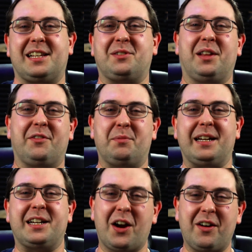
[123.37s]
as I do love to
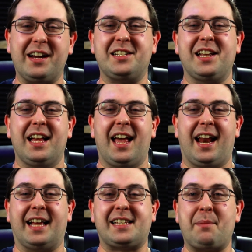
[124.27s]
be encouraged. And
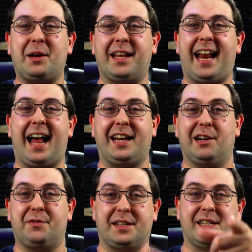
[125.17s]
I guess I'm going to get out of
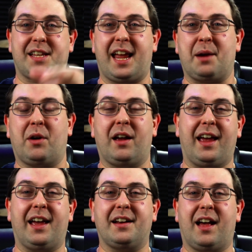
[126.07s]
here, fix this camera,
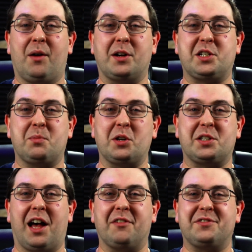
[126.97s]
and watch some more
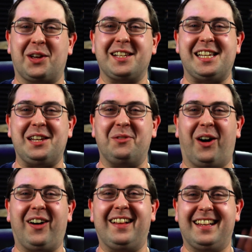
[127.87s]
stuff. So I'll see you
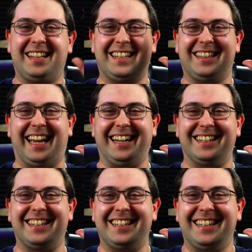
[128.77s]
all later.